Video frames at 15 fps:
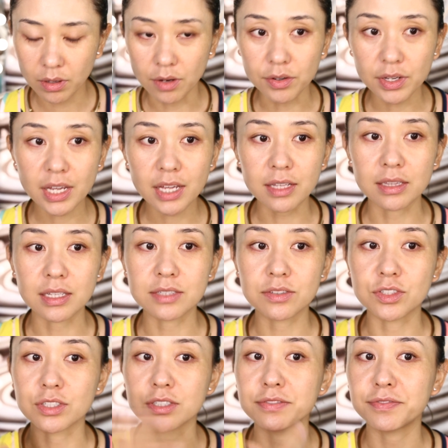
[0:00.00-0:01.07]
Okay,
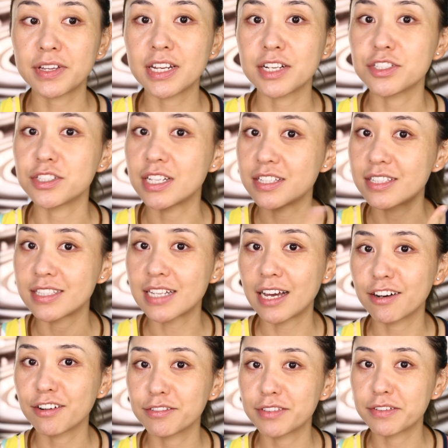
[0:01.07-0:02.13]
let's just finish this
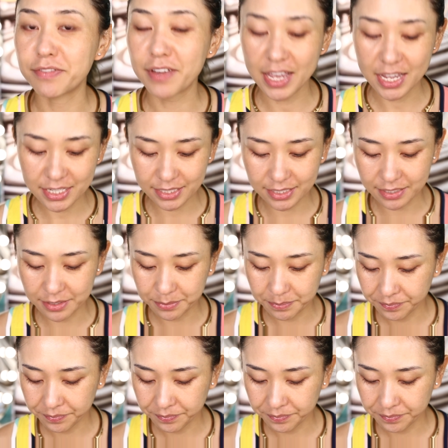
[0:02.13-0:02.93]
side of the face.